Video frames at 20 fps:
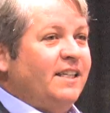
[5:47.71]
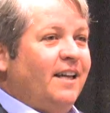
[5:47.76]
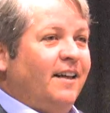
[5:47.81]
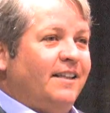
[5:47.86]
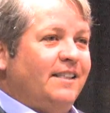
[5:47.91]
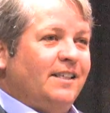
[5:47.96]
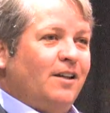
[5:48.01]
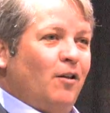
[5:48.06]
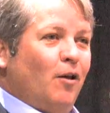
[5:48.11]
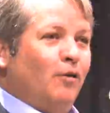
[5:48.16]

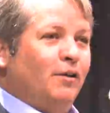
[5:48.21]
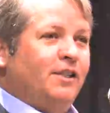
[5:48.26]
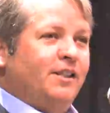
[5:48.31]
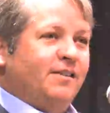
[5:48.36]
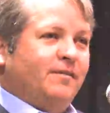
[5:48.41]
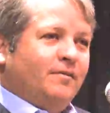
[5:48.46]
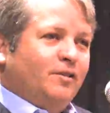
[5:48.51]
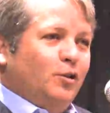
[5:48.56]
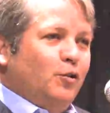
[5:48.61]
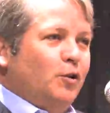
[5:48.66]
gets
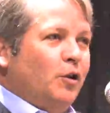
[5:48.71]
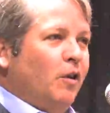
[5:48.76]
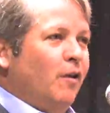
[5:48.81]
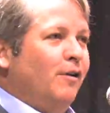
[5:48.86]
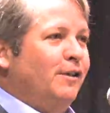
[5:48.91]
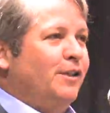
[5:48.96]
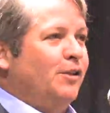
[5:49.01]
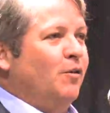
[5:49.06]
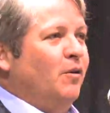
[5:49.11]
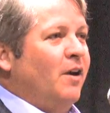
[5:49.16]
too
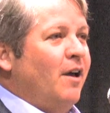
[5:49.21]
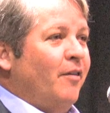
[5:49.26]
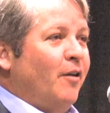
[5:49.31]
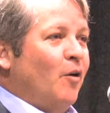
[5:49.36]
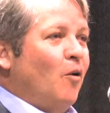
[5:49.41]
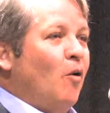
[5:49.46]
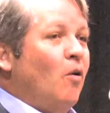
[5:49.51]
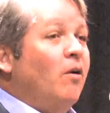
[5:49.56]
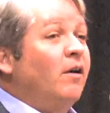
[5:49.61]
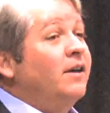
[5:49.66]
close to
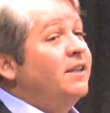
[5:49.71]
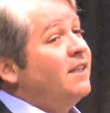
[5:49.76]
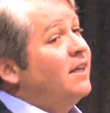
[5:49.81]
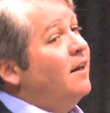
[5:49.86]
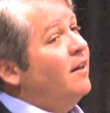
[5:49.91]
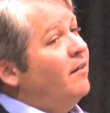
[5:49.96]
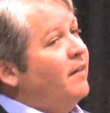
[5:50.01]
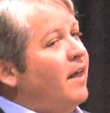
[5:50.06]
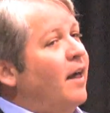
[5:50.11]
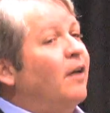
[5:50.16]
another horse,
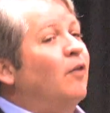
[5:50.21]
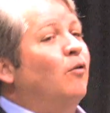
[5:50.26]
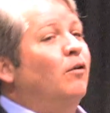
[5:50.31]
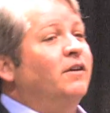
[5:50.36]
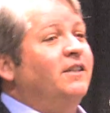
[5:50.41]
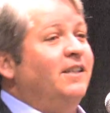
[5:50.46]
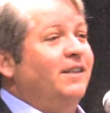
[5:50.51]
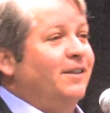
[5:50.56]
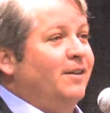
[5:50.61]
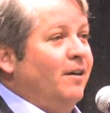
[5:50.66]
that
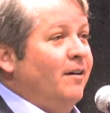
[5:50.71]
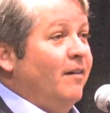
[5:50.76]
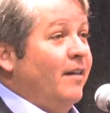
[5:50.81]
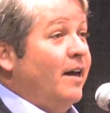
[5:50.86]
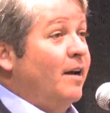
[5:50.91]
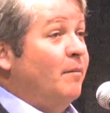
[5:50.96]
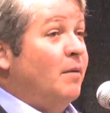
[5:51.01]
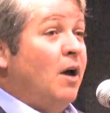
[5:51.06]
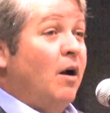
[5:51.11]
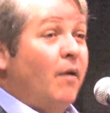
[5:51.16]
horse is going to
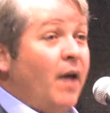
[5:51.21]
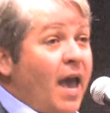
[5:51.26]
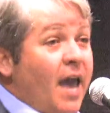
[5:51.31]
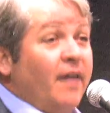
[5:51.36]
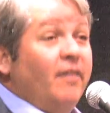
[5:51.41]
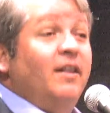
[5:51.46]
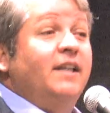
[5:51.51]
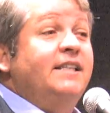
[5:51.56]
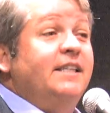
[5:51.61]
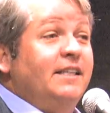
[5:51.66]
let them know,
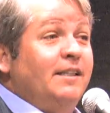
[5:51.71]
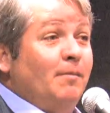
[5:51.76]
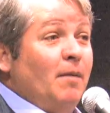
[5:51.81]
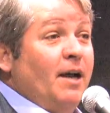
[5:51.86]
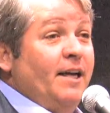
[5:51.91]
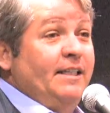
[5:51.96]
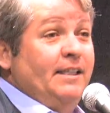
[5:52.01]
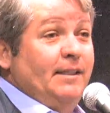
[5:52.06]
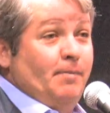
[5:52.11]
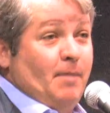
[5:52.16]
hey, this is
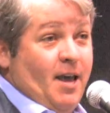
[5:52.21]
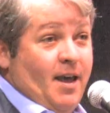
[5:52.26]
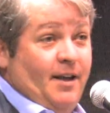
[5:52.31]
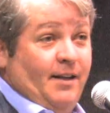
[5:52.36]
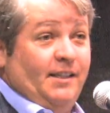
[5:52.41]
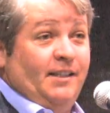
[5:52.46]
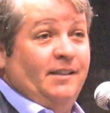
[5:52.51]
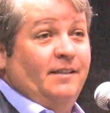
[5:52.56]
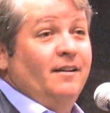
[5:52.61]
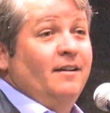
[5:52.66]
my
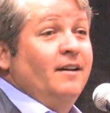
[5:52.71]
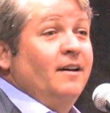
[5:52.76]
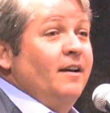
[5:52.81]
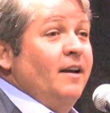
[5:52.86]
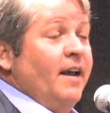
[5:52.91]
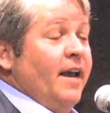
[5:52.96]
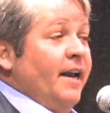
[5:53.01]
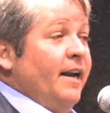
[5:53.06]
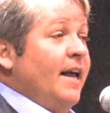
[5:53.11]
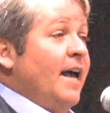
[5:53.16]
space.
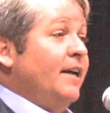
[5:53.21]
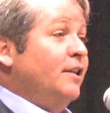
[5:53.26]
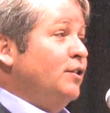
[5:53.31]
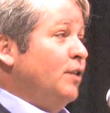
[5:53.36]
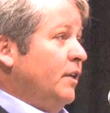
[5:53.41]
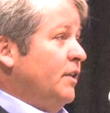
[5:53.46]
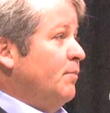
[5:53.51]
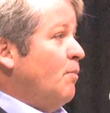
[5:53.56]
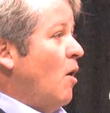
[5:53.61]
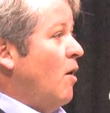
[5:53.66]
And
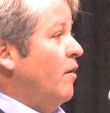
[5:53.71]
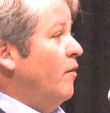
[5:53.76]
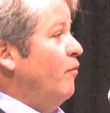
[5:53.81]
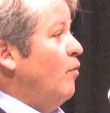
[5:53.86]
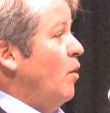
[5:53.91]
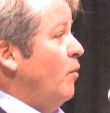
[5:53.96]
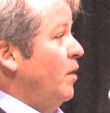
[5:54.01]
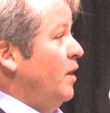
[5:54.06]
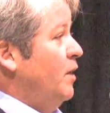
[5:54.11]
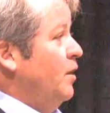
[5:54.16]
actually, as part of
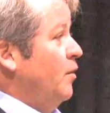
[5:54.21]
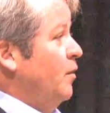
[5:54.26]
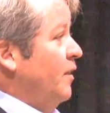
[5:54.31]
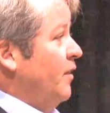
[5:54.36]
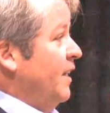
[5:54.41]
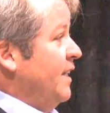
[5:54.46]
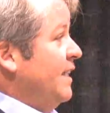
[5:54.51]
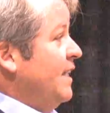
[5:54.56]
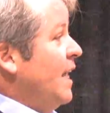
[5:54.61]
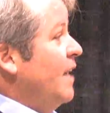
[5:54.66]
what we do
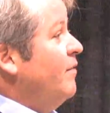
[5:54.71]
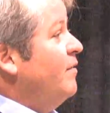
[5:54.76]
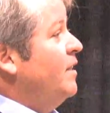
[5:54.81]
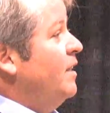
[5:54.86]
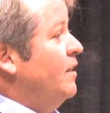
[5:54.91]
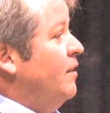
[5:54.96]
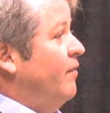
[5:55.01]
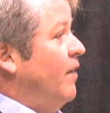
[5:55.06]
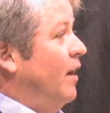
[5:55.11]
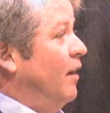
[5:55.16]
in the
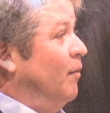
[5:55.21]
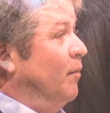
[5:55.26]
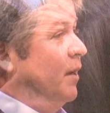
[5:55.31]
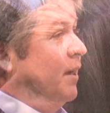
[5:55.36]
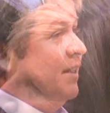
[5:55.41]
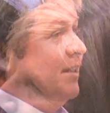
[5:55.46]
safety development